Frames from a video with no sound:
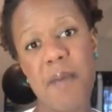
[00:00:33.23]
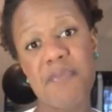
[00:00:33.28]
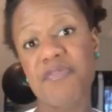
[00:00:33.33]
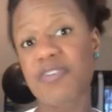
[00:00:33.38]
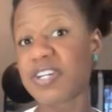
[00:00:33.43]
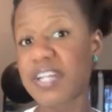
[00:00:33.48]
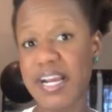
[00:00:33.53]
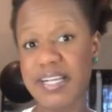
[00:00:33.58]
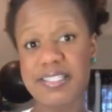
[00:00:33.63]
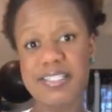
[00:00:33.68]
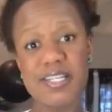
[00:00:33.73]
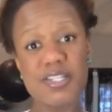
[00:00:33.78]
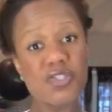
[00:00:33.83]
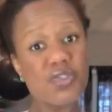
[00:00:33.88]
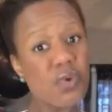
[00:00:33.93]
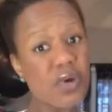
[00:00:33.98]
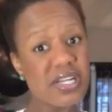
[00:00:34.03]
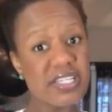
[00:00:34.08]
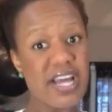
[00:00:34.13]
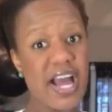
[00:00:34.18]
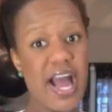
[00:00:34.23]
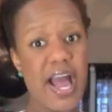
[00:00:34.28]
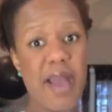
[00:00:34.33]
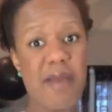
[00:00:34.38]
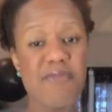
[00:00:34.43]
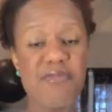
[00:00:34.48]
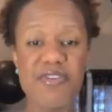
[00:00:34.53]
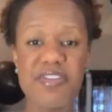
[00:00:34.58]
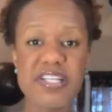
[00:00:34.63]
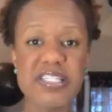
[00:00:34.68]
for Dance Daze
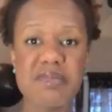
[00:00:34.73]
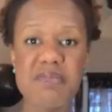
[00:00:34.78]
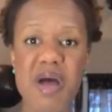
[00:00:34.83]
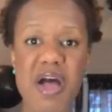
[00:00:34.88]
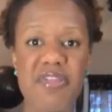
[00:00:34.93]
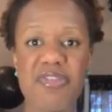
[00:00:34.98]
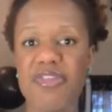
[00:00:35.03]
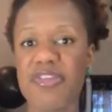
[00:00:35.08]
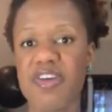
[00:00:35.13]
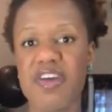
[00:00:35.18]
Storytime for this month.